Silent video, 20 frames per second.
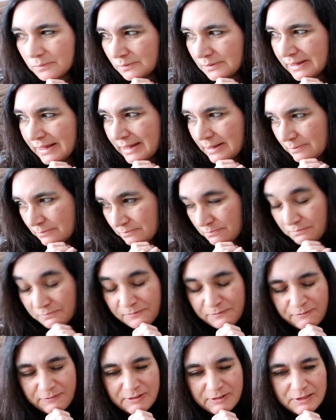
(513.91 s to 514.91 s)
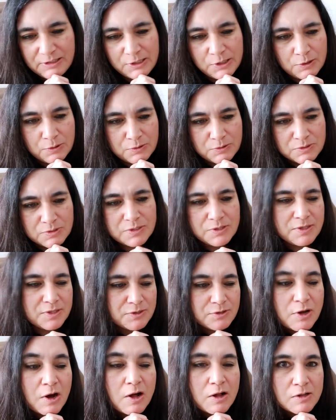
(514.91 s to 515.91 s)
like videos, the
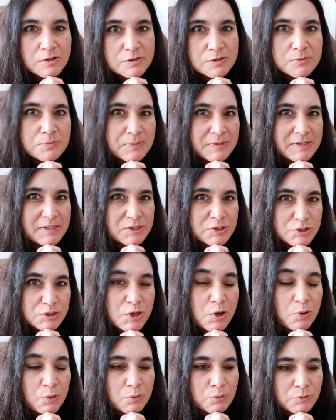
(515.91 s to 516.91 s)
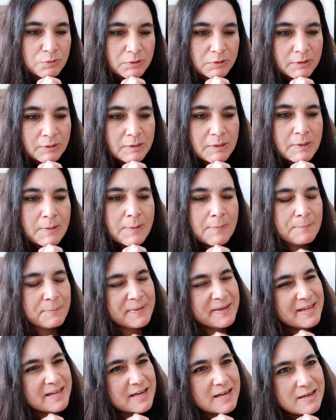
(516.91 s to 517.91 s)
dolls being shown,
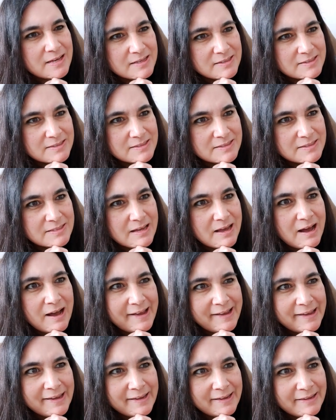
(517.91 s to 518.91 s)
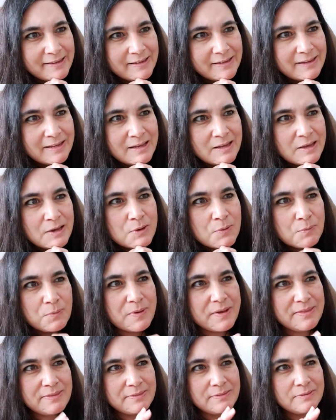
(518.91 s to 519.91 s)
because I,
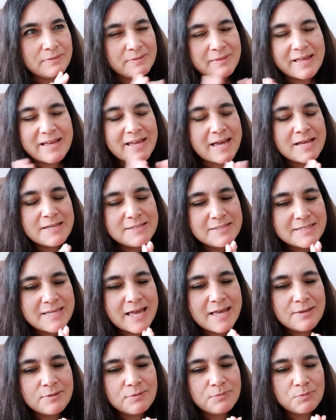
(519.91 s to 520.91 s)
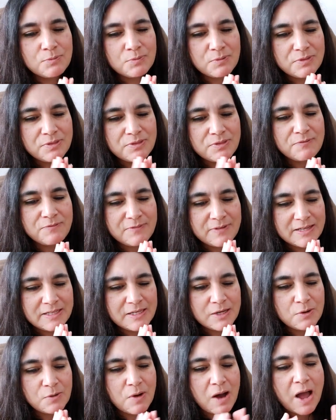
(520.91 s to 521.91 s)
when, like I said, with the
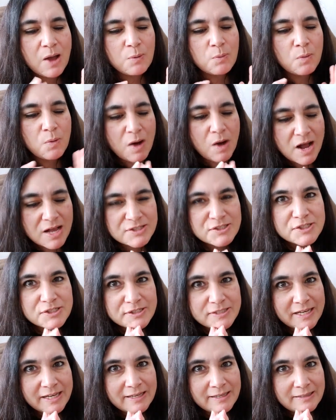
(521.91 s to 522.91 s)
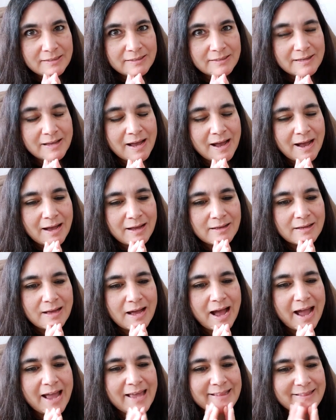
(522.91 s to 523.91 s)
video, I watched it,
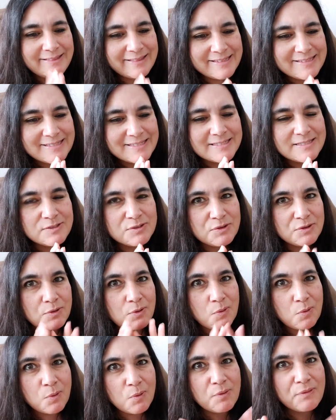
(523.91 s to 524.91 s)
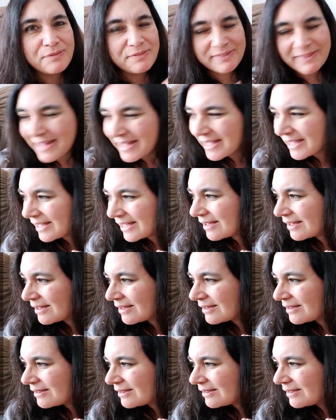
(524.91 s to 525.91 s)
I listened to the whole thing.